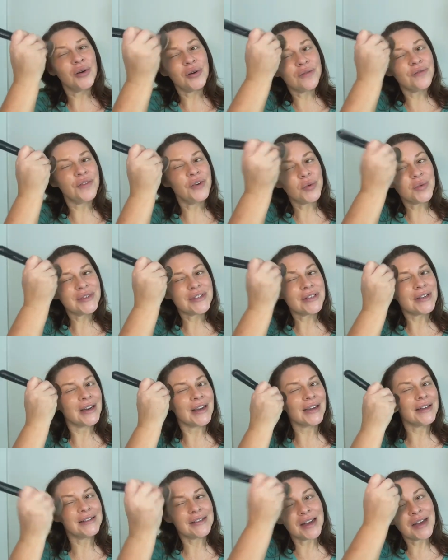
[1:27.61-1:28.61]
if it was
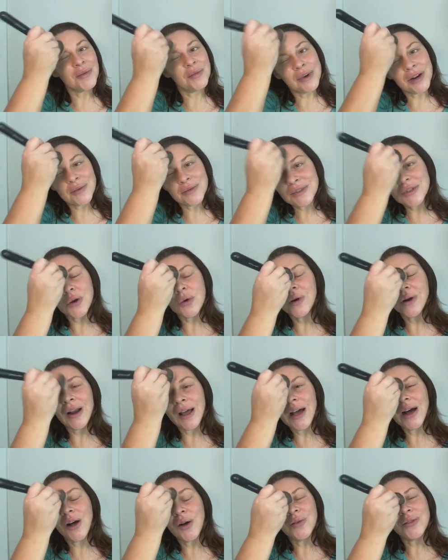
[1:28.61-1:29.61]
nighttime and I was going
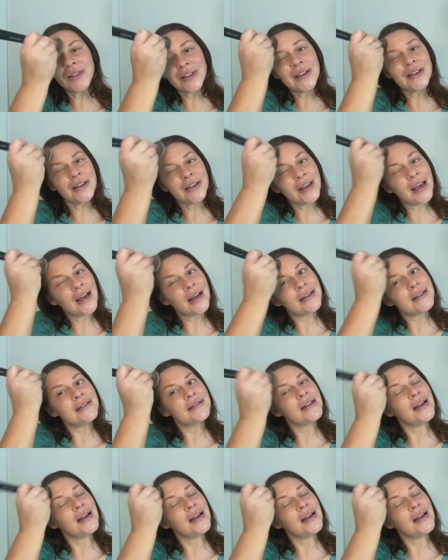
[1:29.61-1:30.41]
out, then yes,